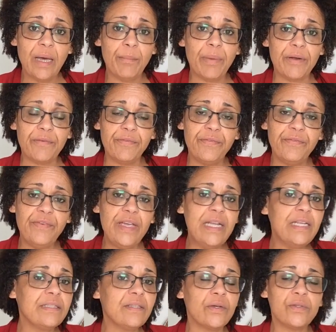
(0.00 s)
But
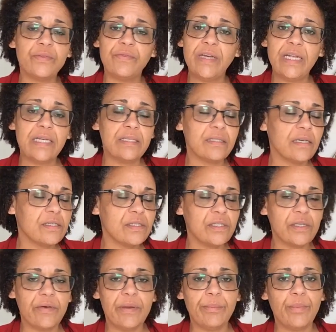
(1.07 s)
feeling those feelings are
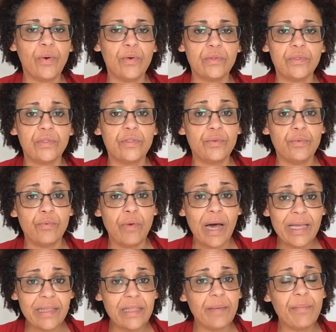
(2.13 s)
so important.
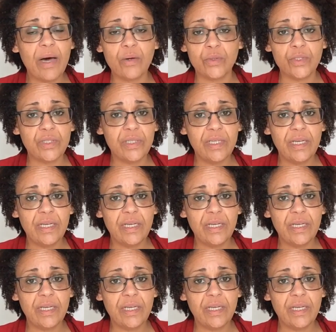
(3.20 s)
Write them out.